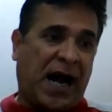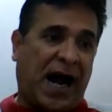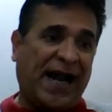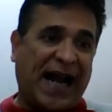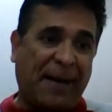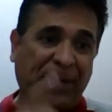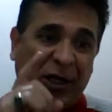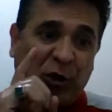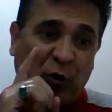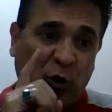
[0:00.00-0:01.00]
I
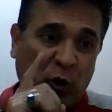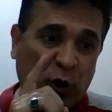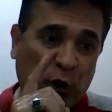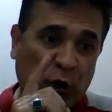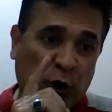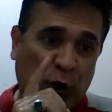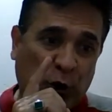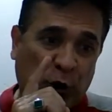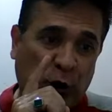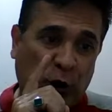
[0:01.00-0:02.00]
happened to
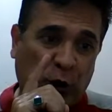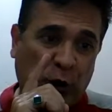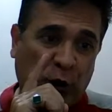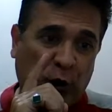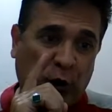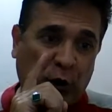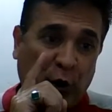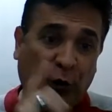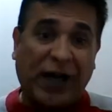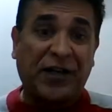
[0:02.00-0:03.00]

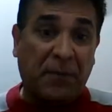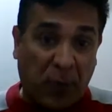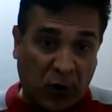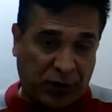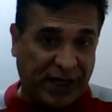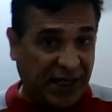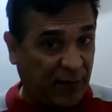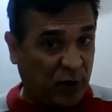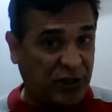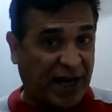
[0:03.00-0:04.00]
look at a book that he
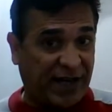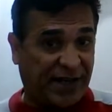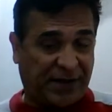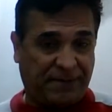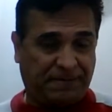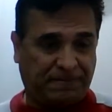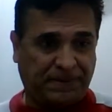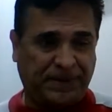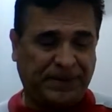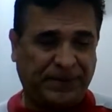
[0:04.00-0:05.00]
was carrying.
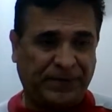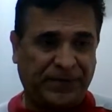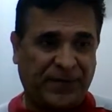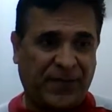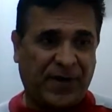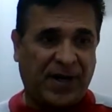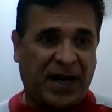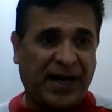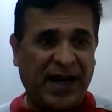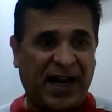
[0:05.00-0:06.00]

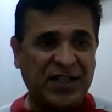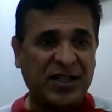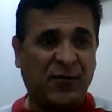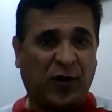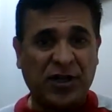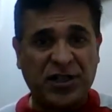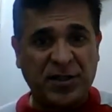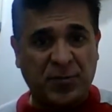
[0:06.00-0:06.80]
And I asked him, "What is this